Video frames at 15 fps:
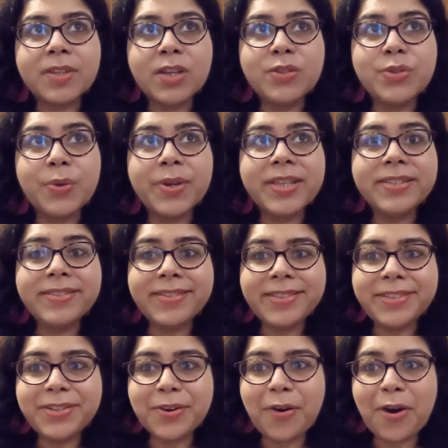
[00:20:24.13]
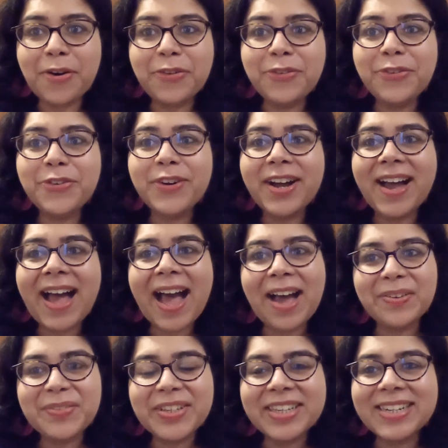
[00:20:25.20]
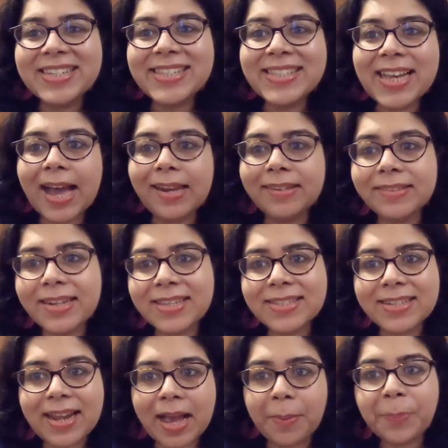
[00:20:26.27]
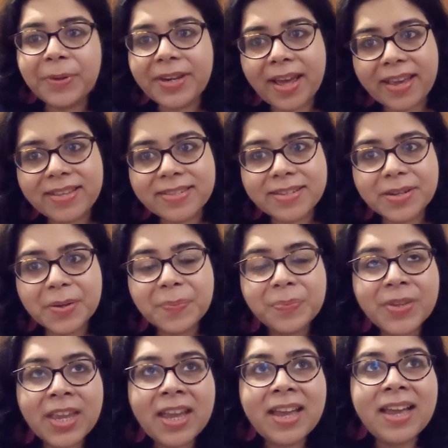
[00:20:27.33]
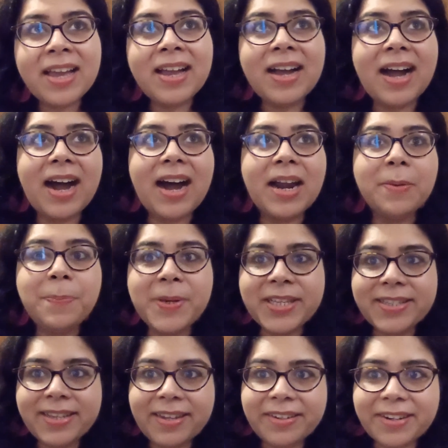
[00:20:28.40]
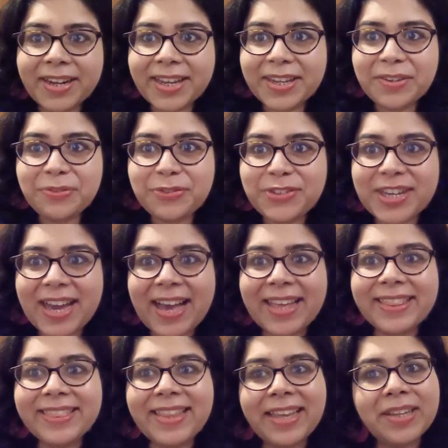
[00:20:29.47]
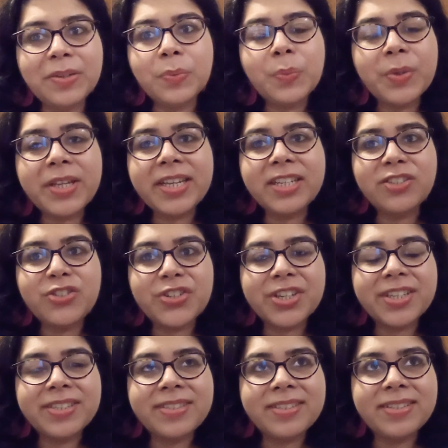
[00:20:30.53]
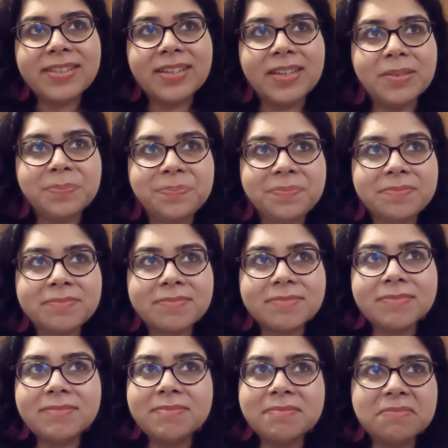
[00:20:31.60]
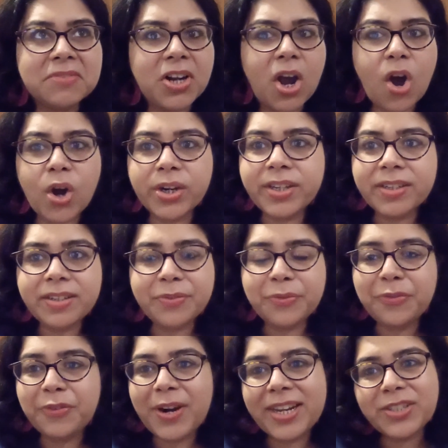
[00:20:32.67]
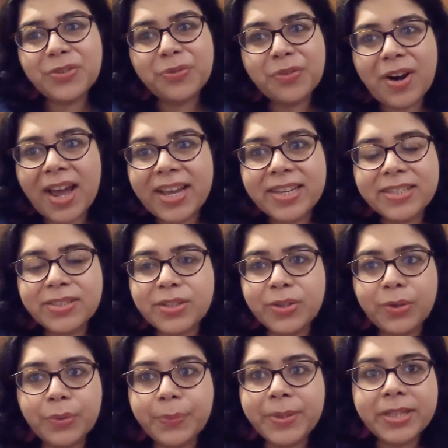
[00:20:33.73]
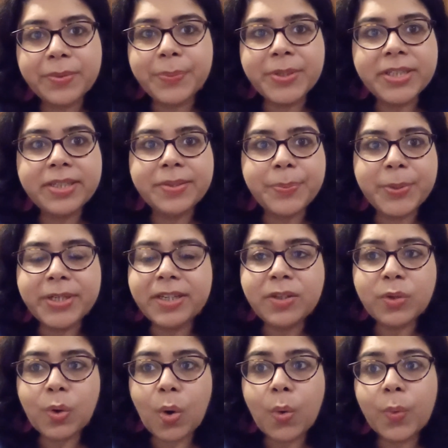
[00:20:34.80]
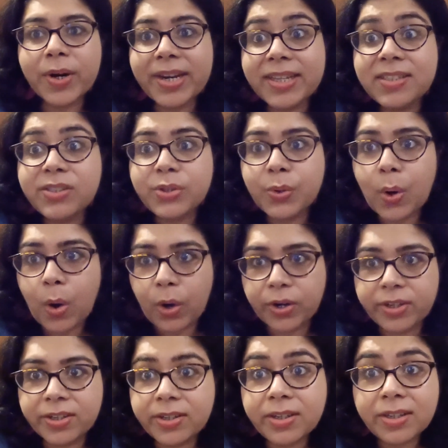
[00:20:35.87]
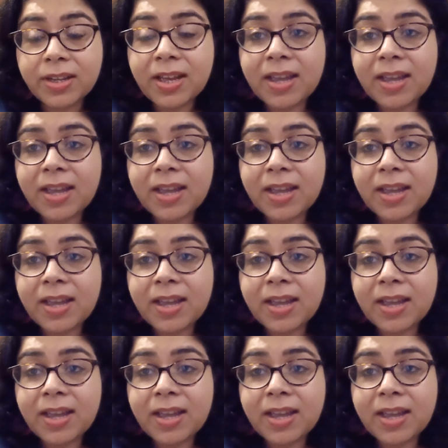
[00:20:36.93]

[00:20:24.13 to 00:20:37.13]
so instead of having a salad as an appetizer, our pizza arrived, and then we just ordered French fries. We didn't know what else to order